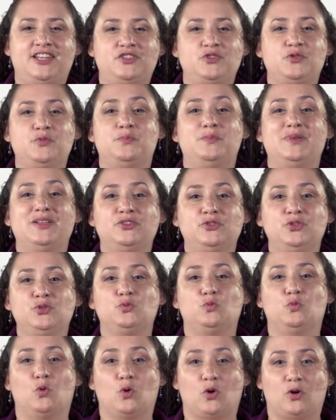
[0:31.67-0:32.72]
to
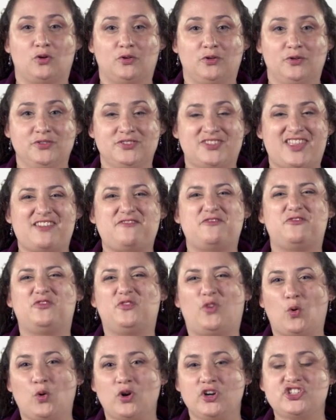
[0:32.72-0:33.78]
build worlds that
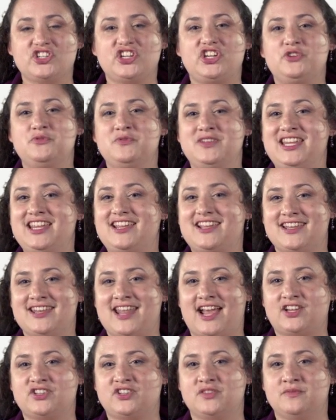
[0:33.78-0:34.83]
forge a unique
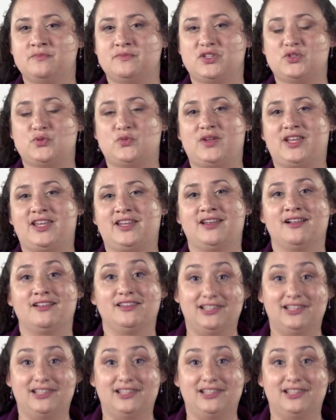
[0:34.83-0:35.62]
connection between